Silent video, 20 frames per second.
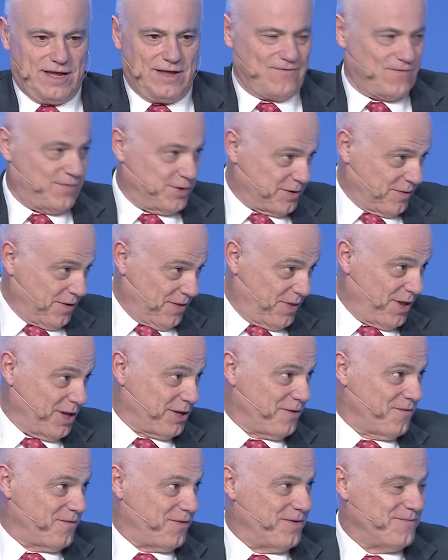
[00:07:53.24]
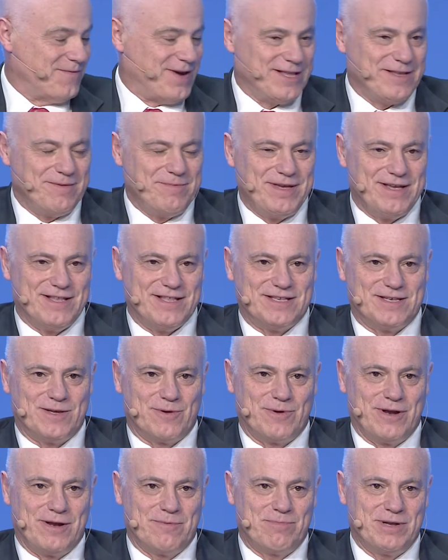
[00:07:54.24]
first of all, thank you for inviting me, and it's a
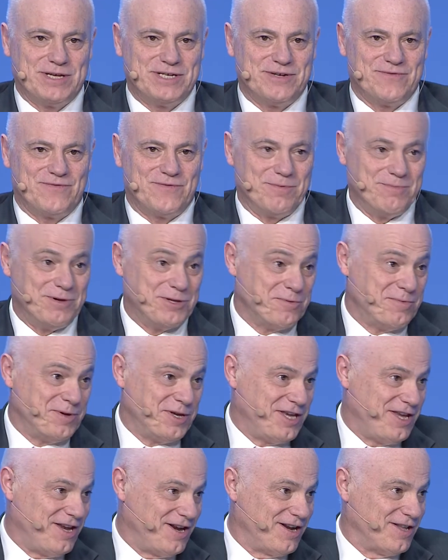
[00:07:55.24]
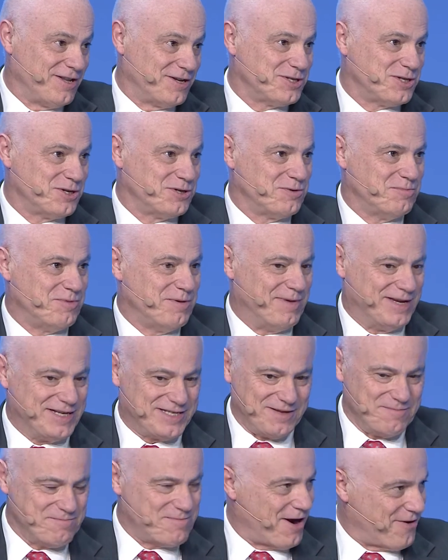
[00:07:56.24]
real pleasure for me to be here and also to be
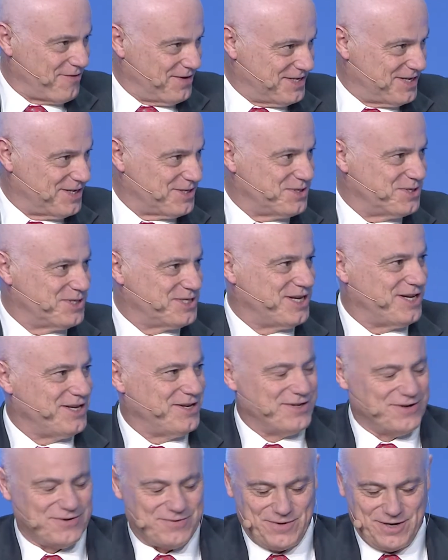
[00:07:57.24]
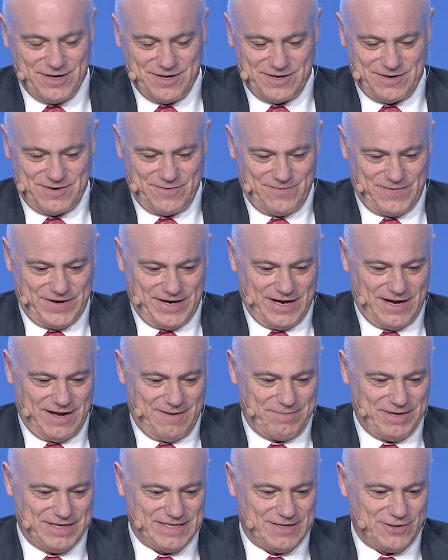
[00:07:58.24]
based in Paris. As you said, we are very
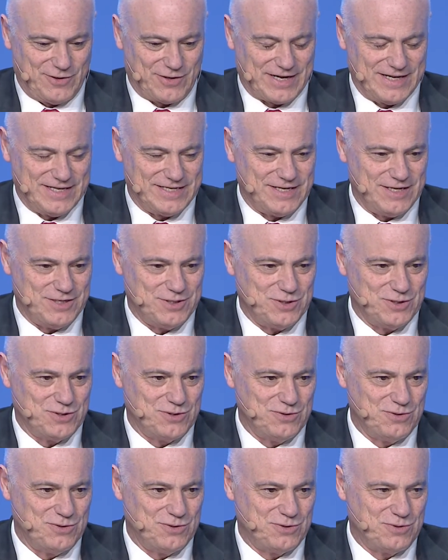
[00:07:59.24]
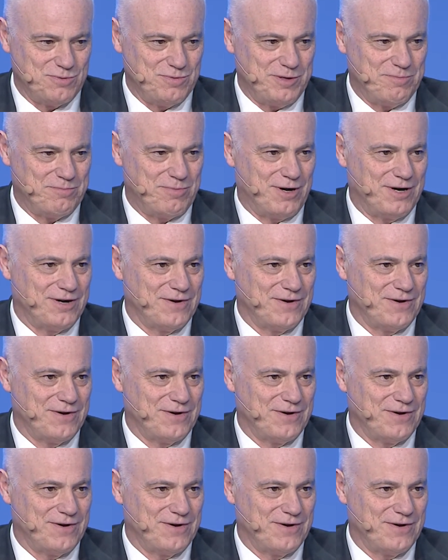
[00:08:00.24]
happy as an organization to be part